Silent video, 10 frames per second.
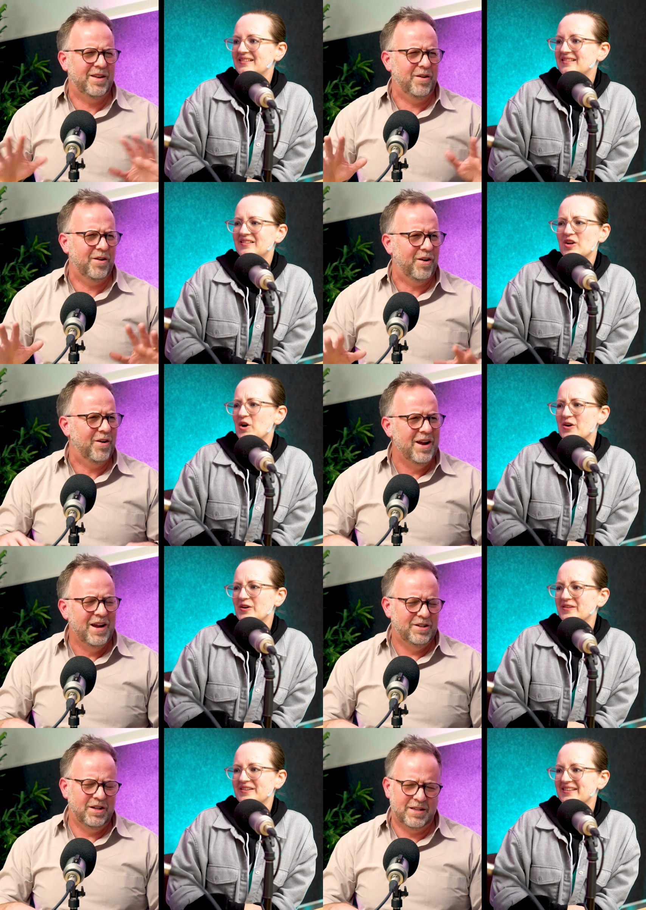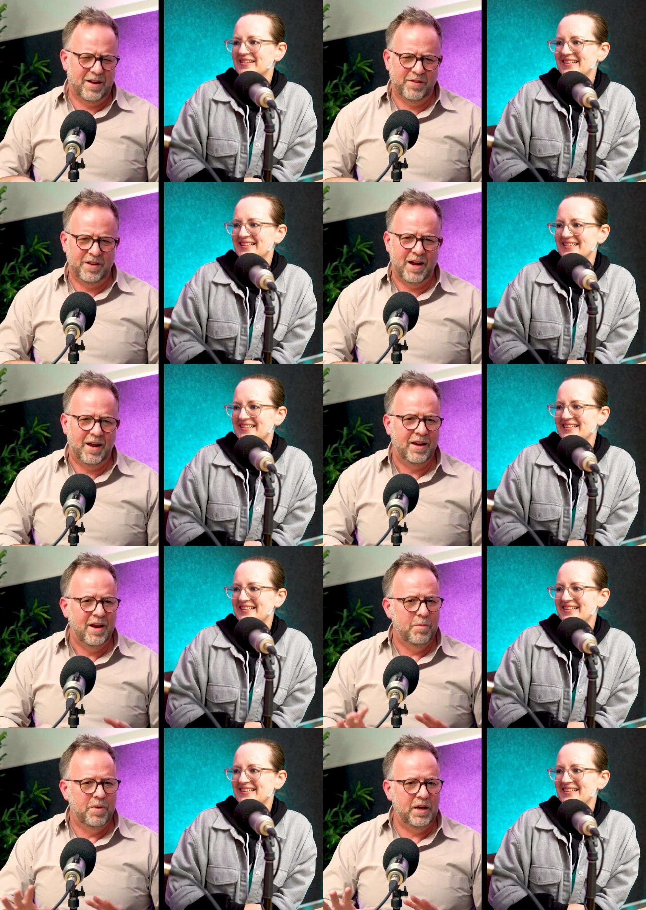Speaker 1: no, no, no, no, she's definitely not.
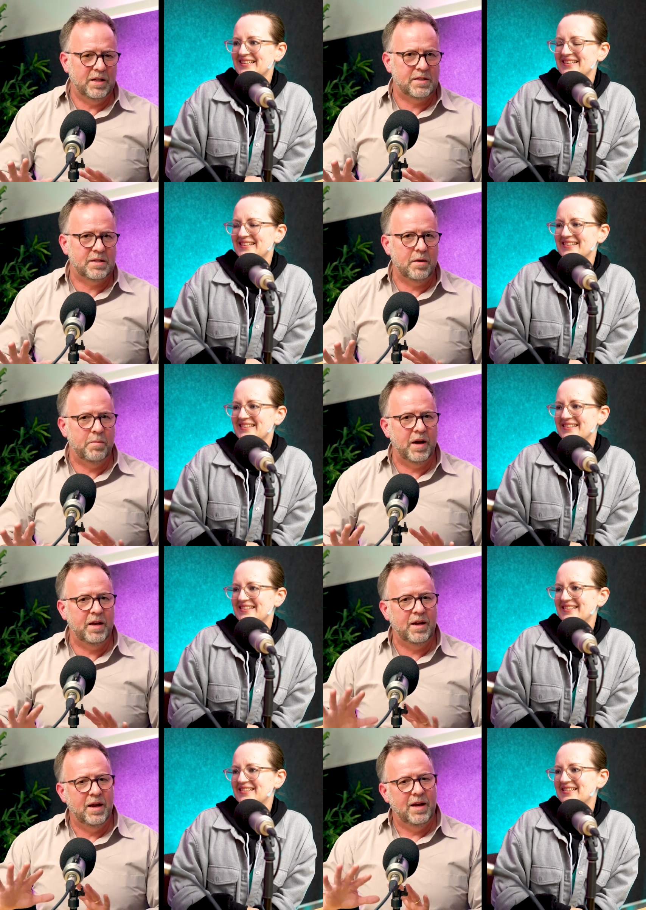But it's but